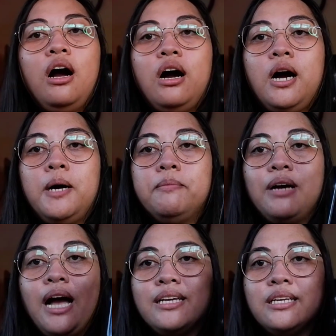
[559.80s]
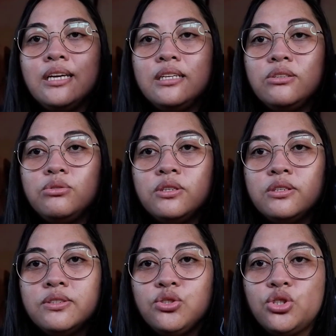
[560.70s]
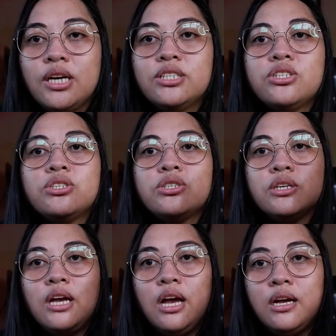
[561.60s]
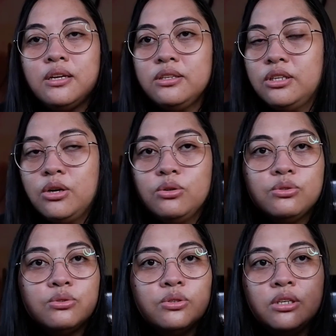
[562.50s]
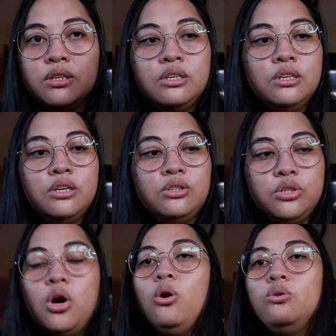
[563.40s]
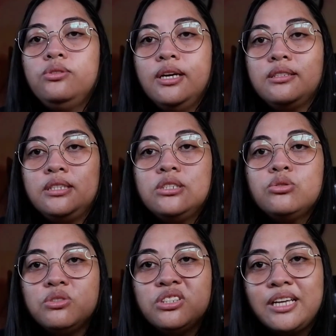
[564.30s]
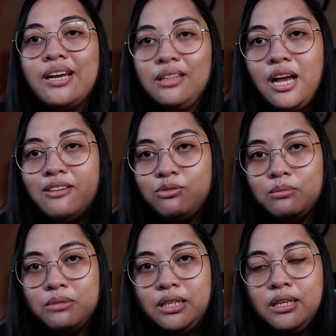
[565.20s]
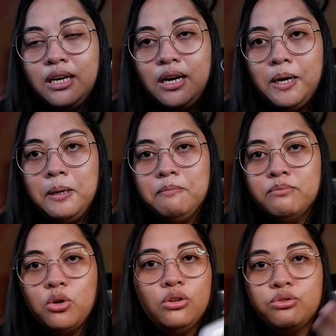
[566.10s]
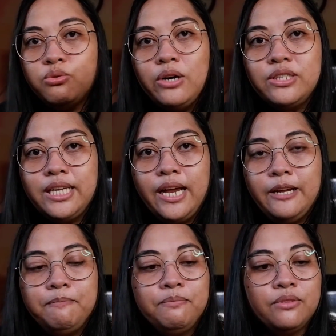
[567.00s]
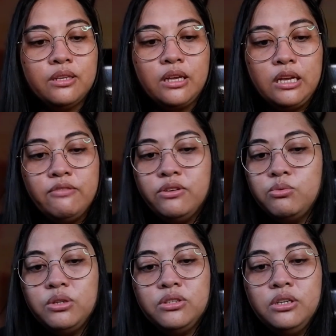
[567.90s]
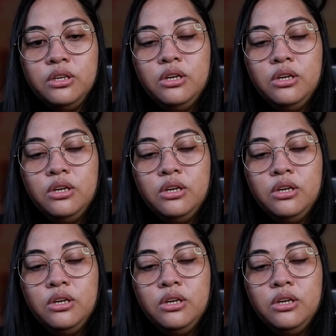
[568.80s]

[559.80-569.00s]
I can just, you know that this will stay alive with me all throughout the day, even with